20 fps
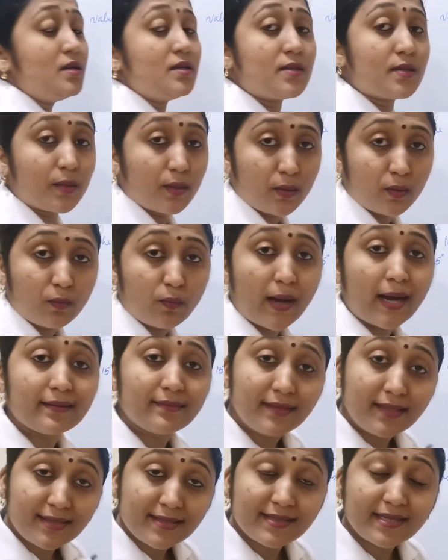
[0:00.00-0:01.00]
So
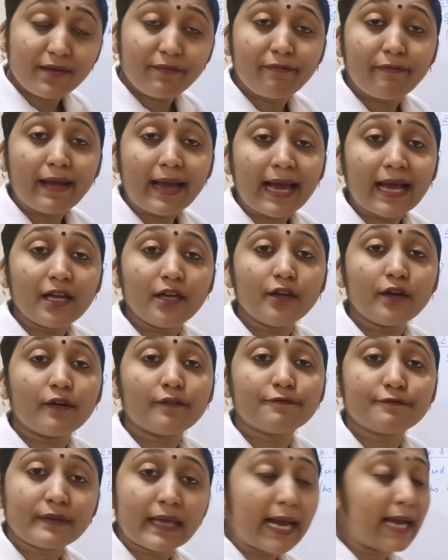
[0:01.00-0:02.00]
what is the value
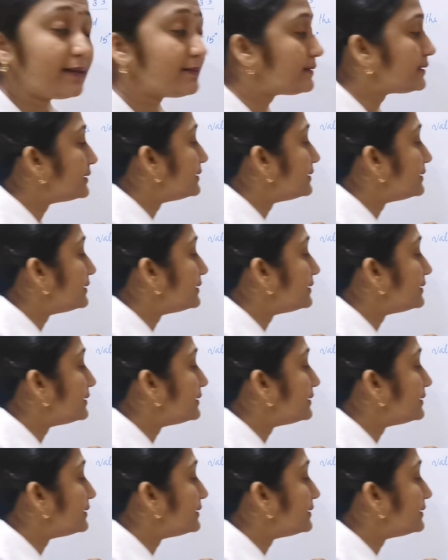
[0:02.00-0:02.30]
of tan